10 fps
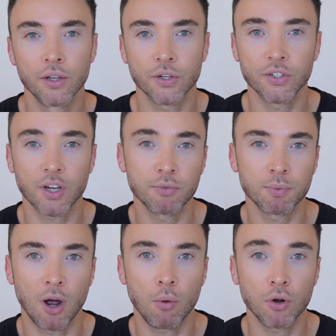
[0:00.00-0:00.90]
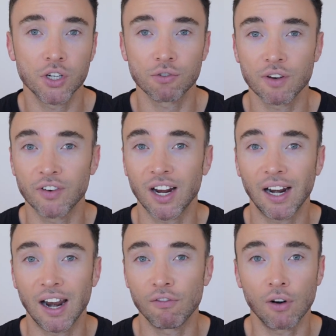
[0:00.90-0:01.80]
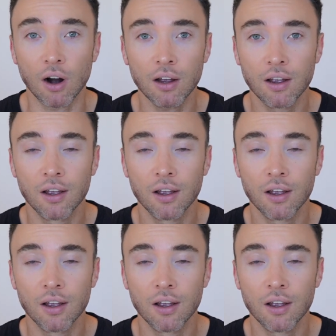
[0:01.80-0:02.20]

So some smartwatches are even cleverer,